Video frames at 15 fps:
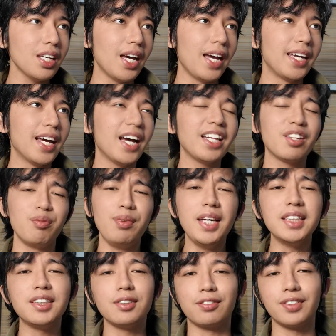I had
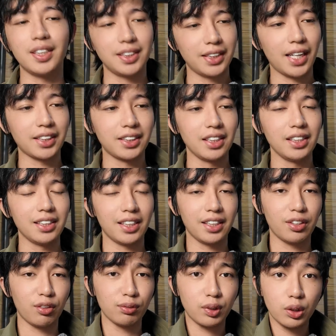amazing friends actually,
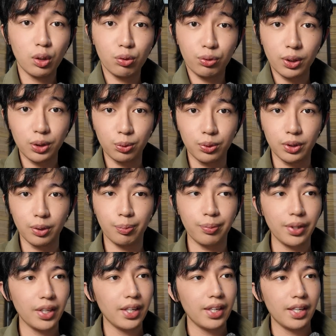and I'm still friends with them.
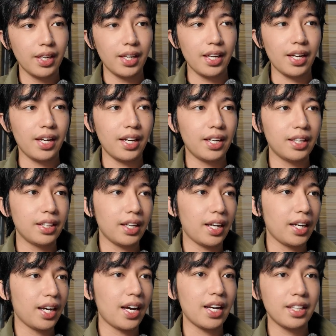And
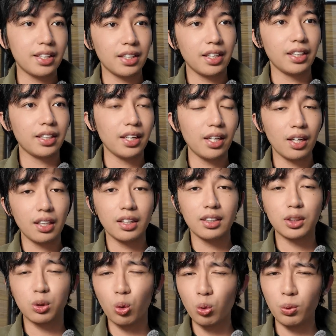I had like
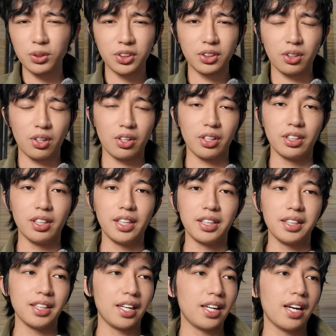school wasn't hard.
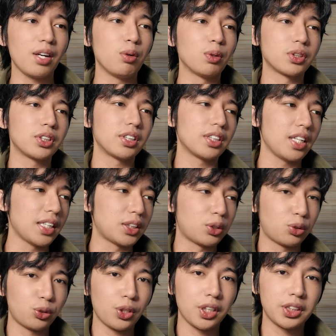Like I wasn't like
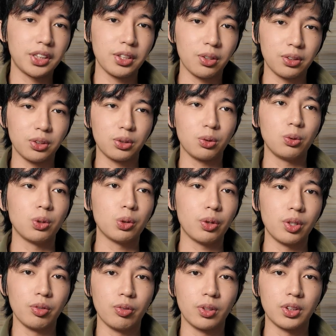stressing on school
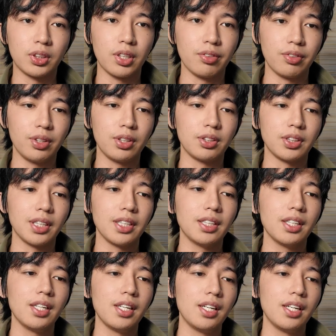24/7, right?